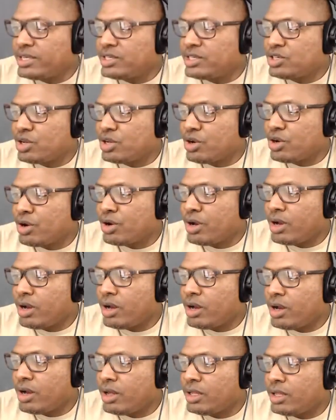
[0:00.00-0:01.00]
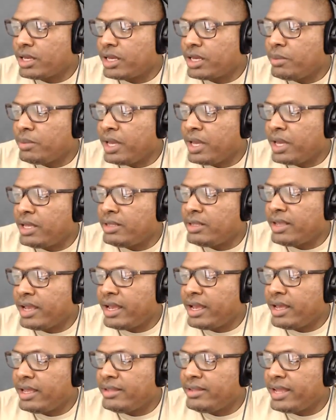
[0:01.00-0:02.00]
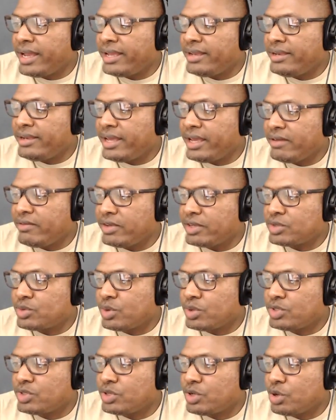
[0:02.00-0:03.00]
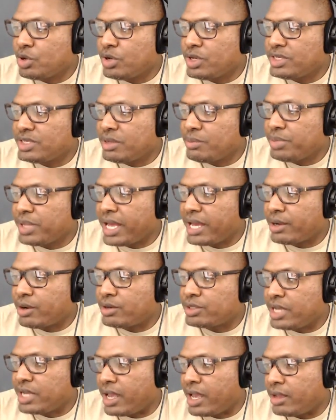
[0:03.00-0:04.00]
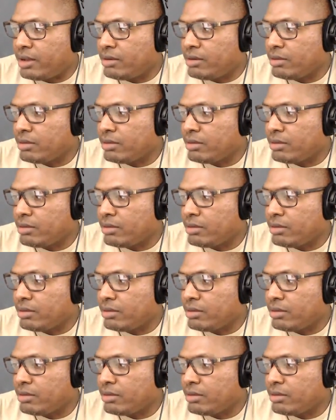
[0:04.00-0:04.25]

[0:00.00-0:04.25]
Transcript: you're a lucky man, and Dan Davis wants to know, is it black or tan?